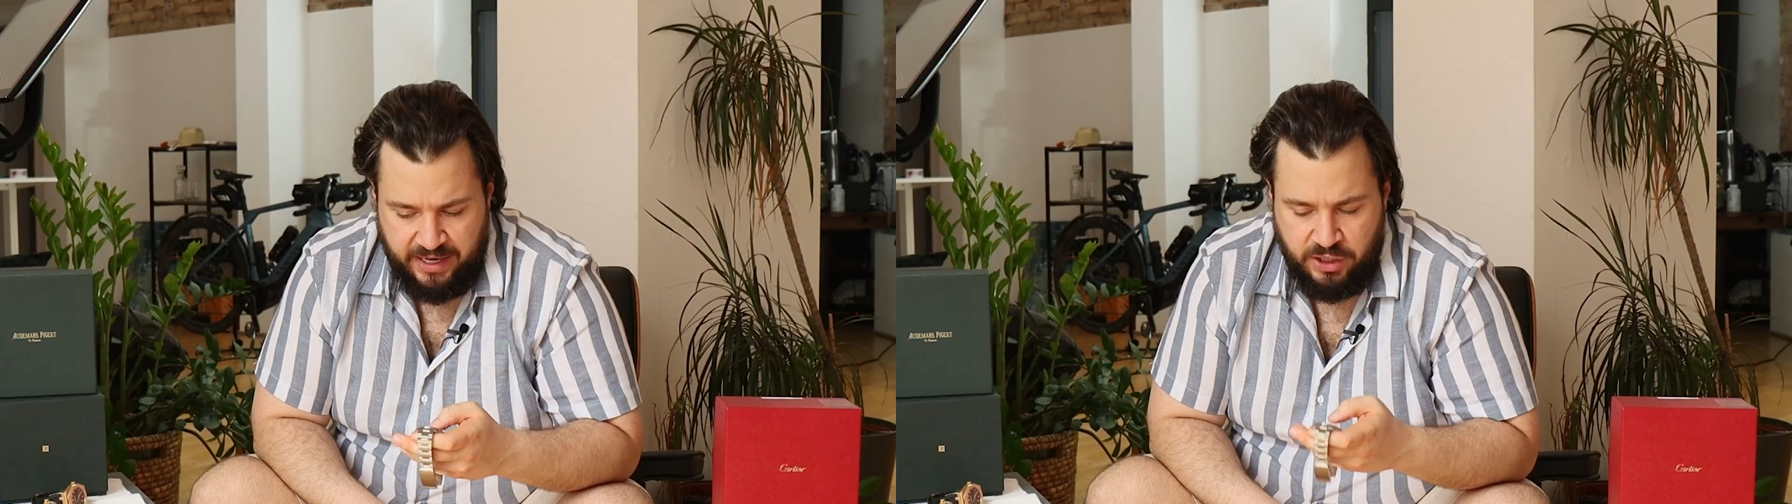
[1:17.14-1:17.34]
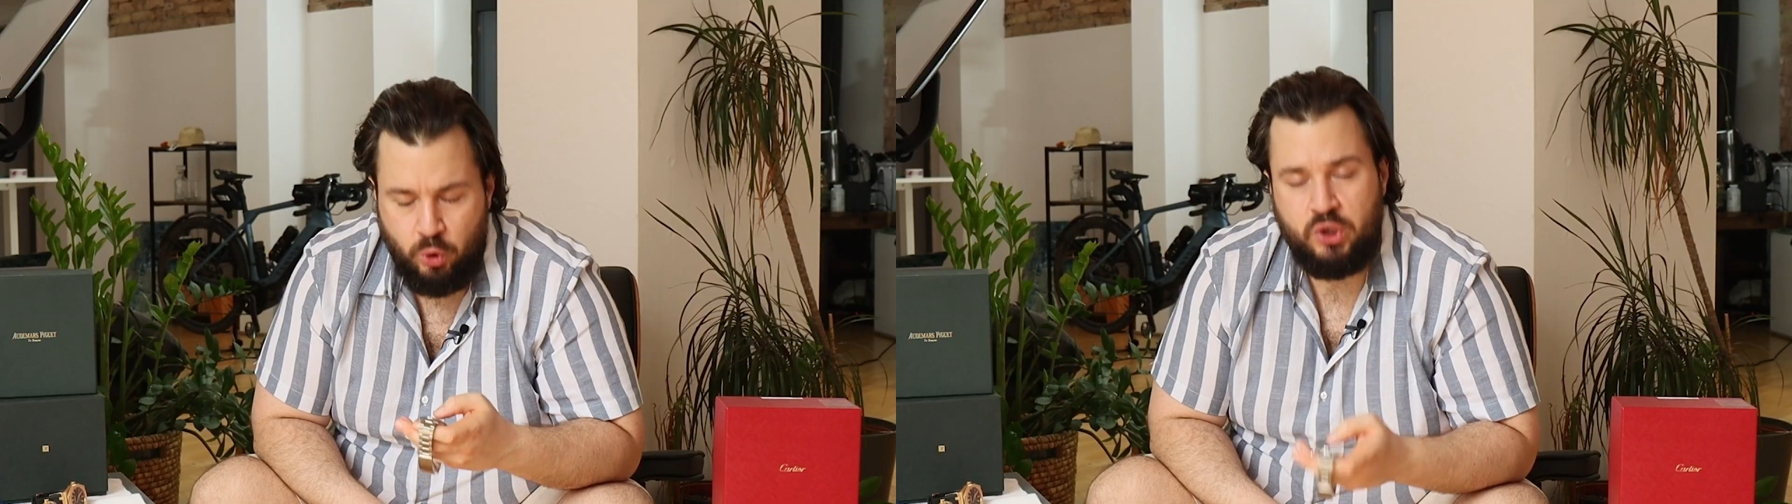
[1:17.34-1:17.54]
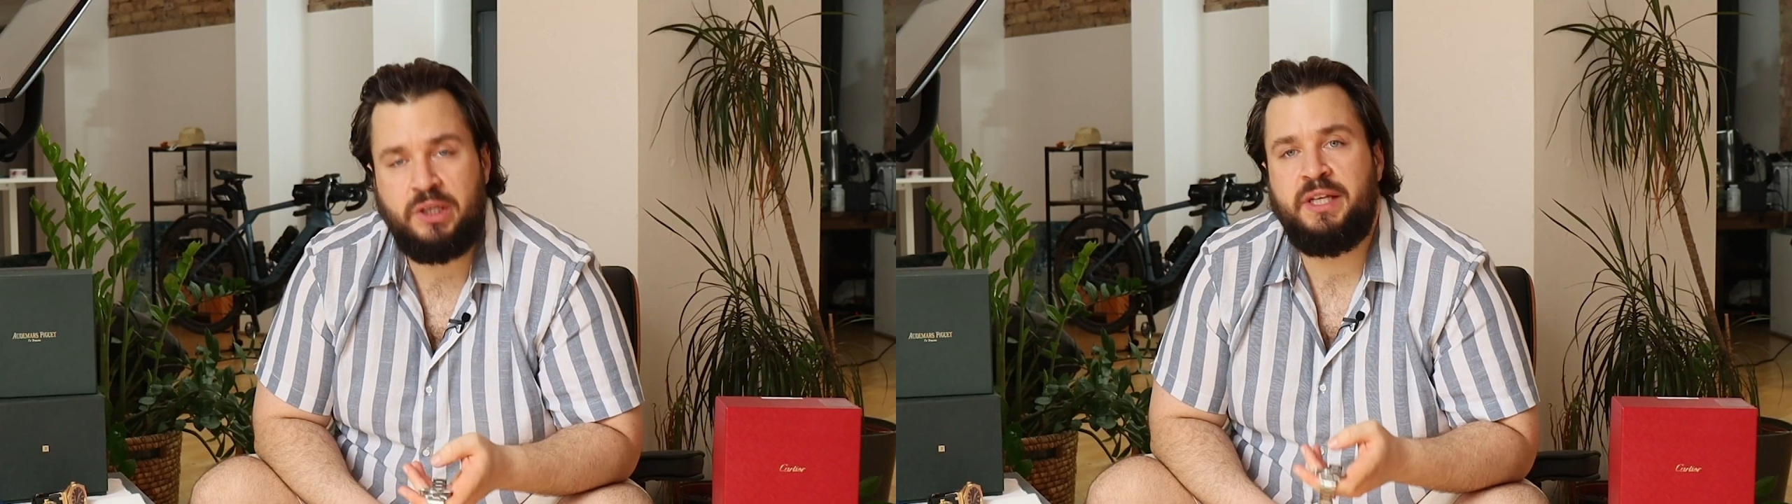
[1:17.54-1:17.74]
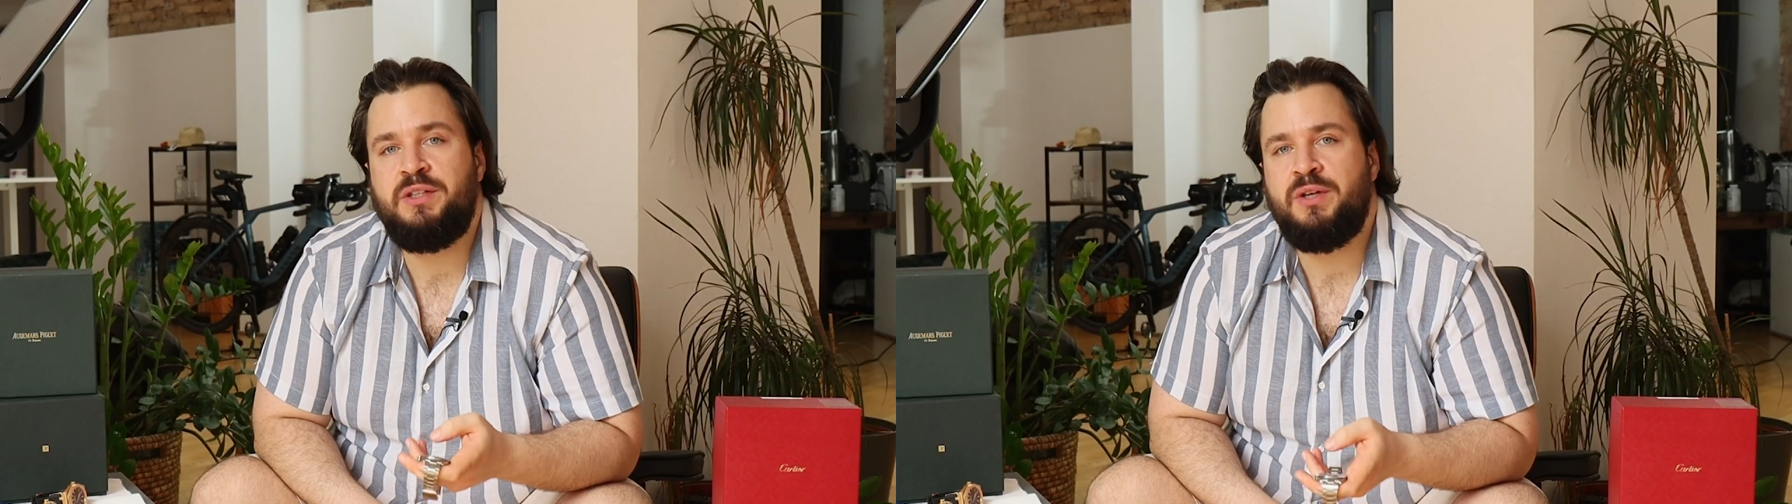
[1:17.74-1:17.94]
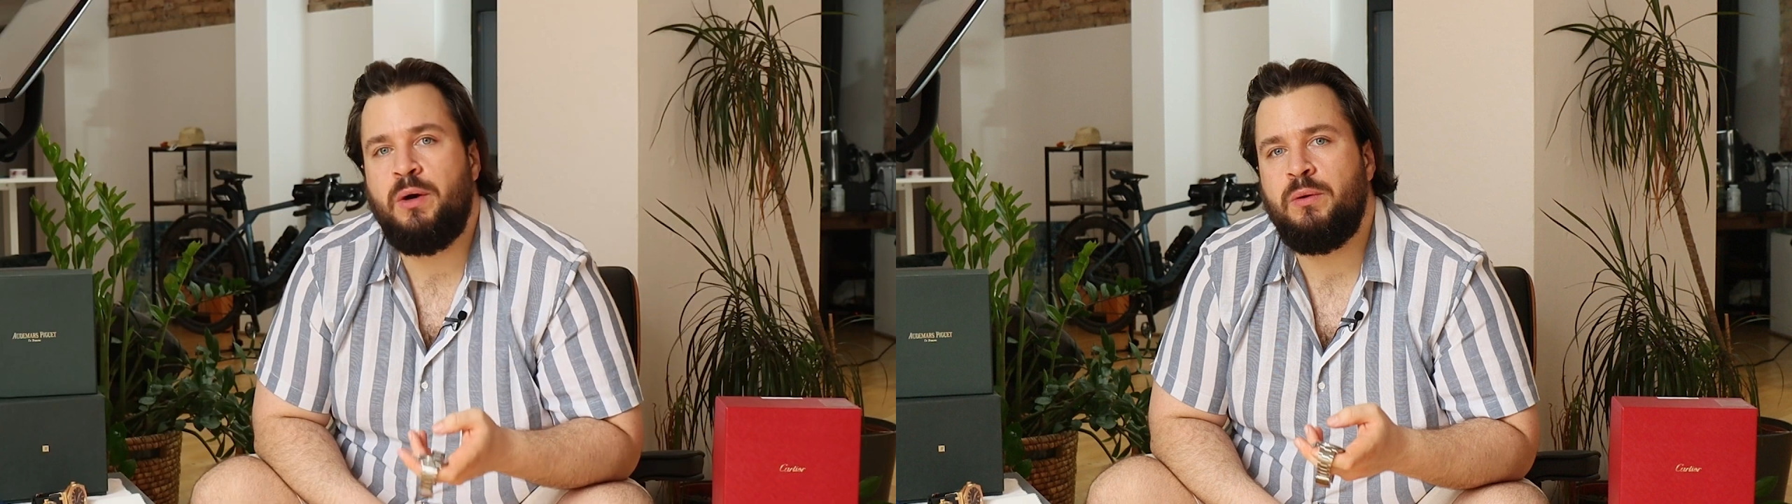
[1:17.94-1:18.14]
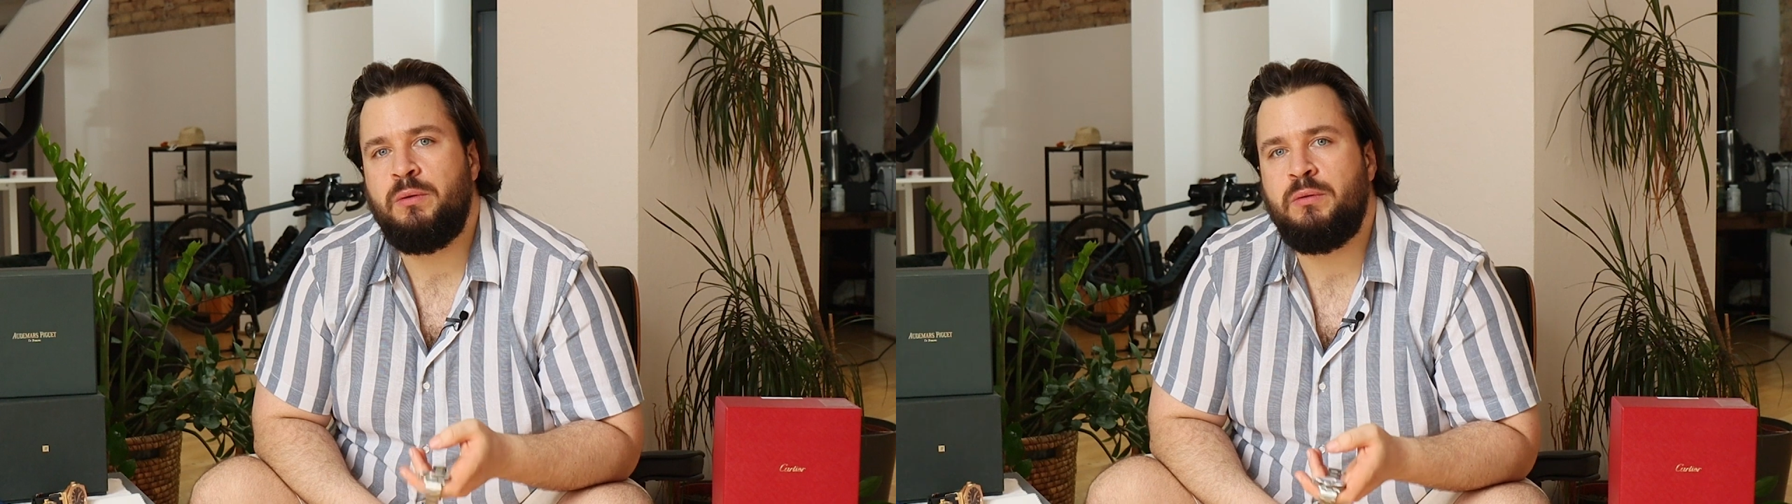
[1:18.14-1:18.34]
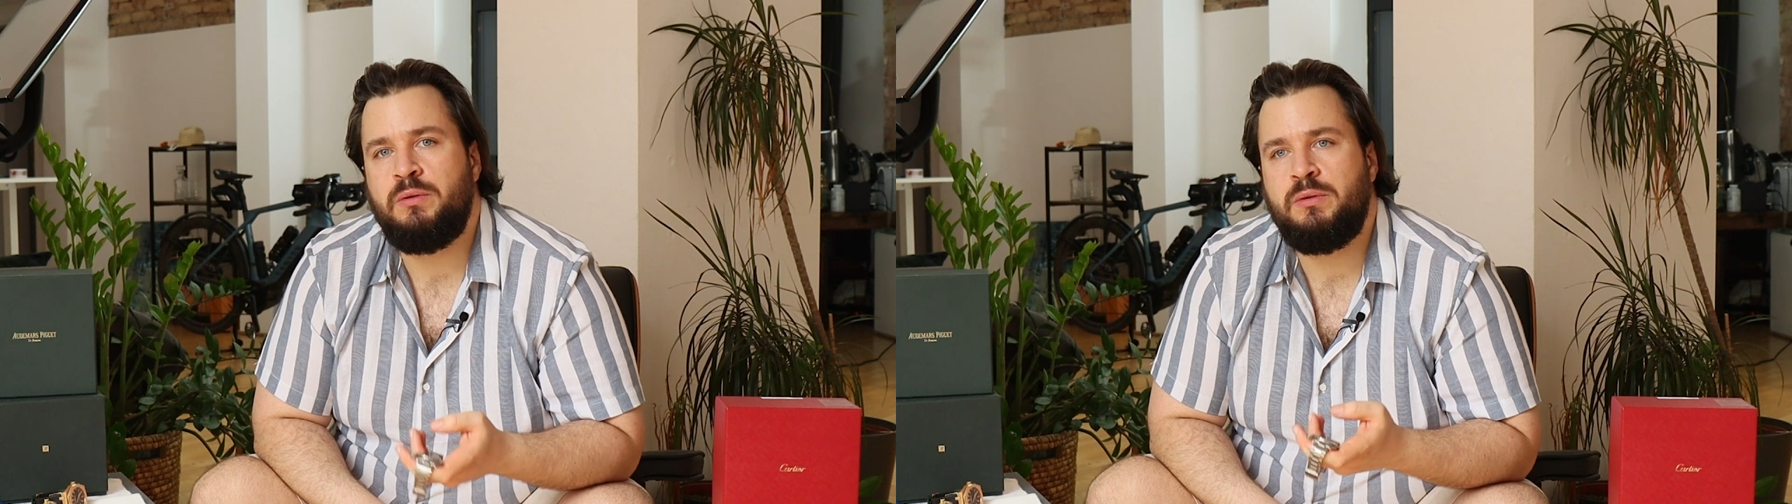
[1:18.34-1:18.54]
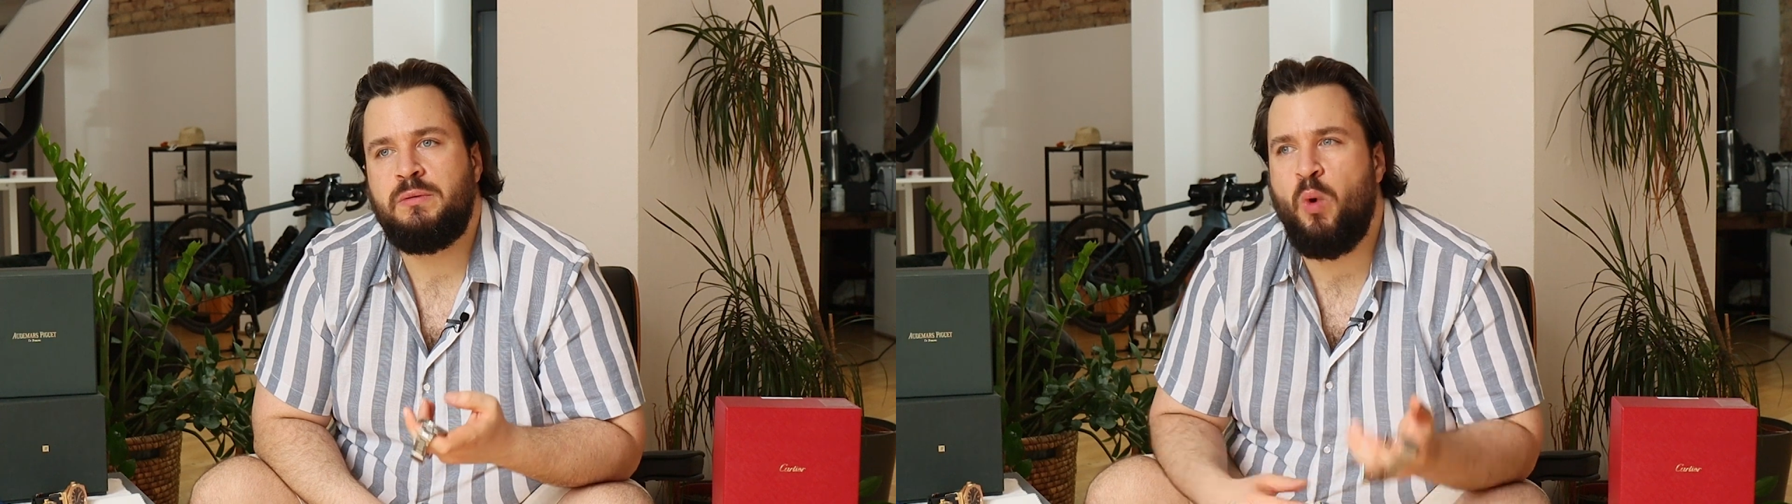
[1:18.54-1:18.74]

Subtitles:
I usually don't